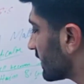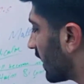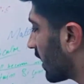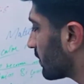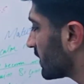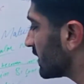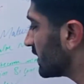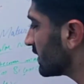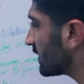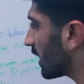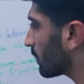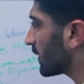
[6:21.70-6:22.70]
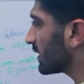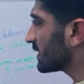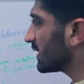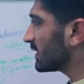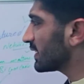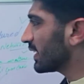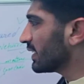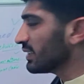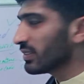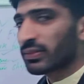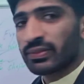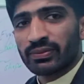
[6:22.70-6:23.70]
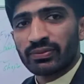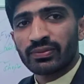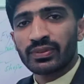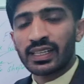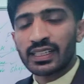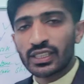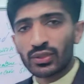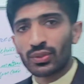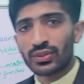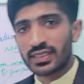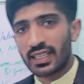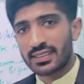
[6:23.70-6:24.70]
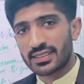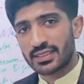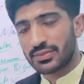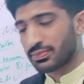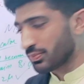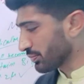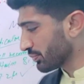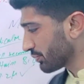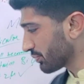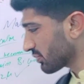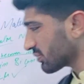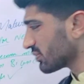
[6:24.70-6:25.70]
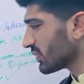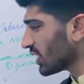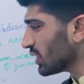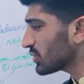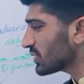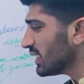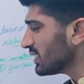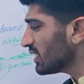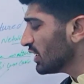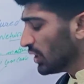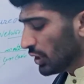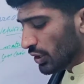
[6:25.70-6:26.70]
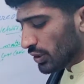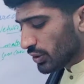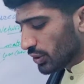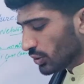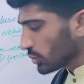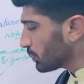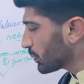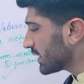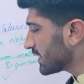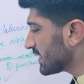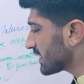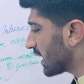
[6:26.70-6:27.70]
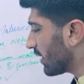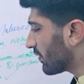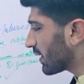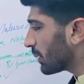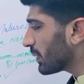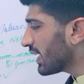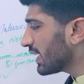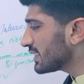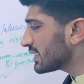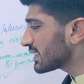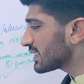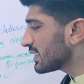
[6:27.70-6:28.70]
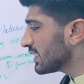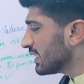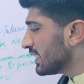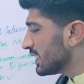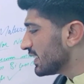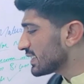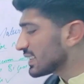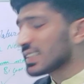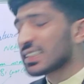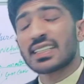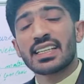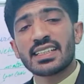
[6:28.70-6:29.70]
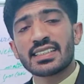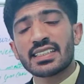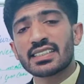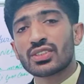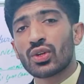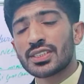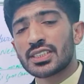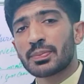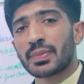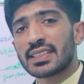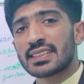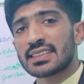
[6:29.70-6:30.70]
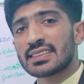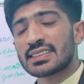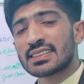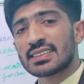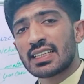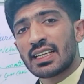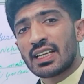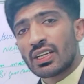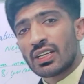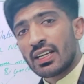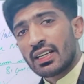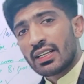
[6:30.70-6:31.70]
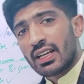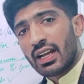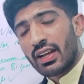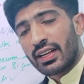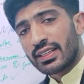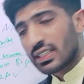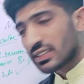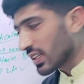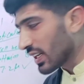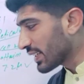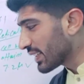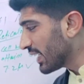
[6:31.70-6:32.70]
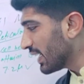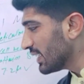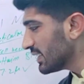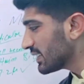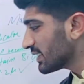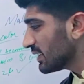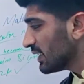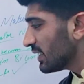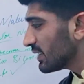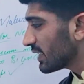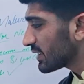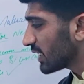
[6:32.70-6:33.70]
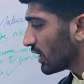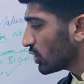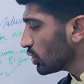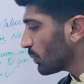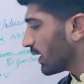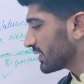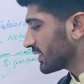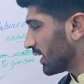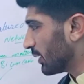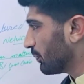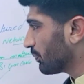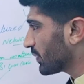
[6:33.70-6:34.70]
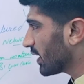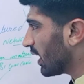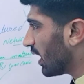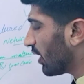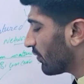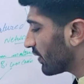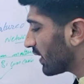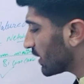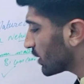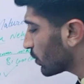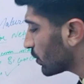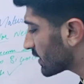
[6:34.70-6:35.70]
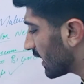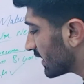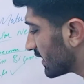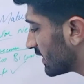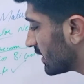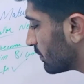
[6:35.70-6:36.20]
RBCs are present in reticulocytes. Students, due to presence of remnants, disintegrated Golgi apparatus, and other organelles, the cytoplasm of reticulocytes is